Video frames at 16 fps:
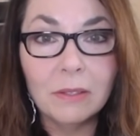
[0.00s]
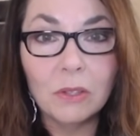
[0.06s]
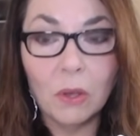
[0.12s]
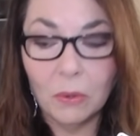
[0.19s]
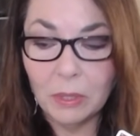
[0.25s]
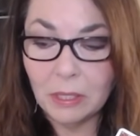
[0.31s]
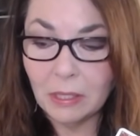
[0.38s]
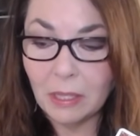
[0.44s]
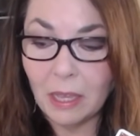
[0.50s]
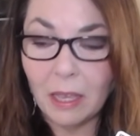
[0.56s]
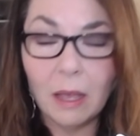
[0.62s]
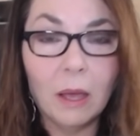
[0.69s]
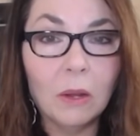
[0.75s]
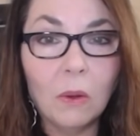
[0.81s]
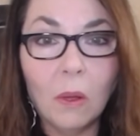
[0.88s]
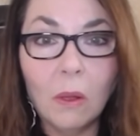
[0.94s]
So it's like
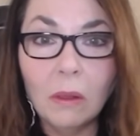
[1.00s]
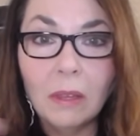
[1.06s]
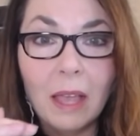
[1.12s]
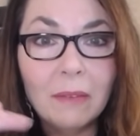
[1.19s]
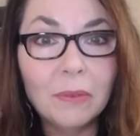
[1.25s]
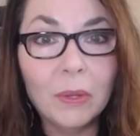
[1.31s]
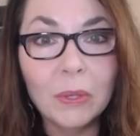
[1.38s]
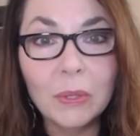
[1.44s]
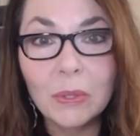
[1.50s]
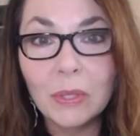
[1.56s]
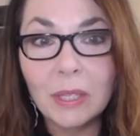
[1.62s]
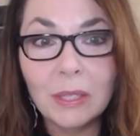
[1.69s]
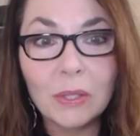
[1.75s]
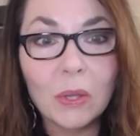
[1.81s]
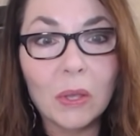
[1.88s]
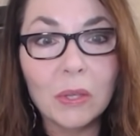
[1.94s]
on all levels,
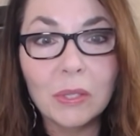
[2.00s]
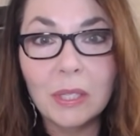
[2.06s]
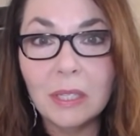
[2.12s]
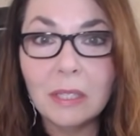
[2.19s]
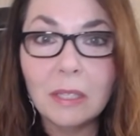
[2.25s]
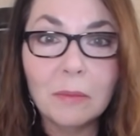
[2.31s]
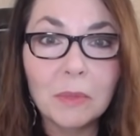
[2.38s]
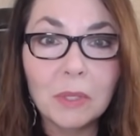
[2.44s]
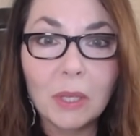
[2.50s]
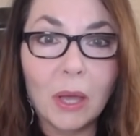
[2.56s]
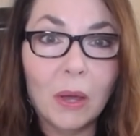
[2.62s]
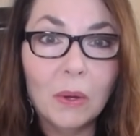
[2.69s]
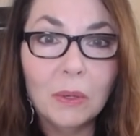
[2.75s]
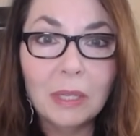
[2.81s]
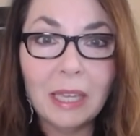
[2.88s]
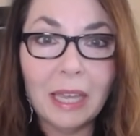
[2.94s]
it's all systems
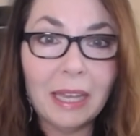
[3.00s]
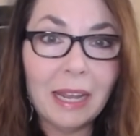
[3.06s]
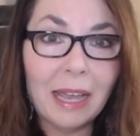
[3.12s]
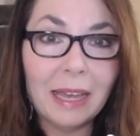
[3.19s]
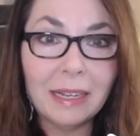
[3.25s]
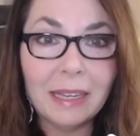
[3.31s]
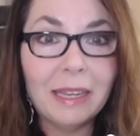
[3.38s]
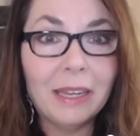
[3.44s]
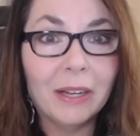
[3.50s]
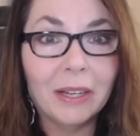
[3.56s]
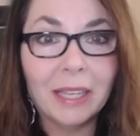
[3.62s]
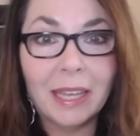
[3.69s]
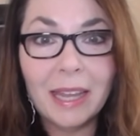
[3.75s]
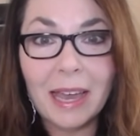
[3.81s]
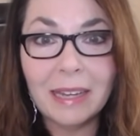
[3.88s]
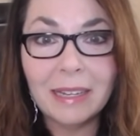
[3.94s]
go, get out of here, get out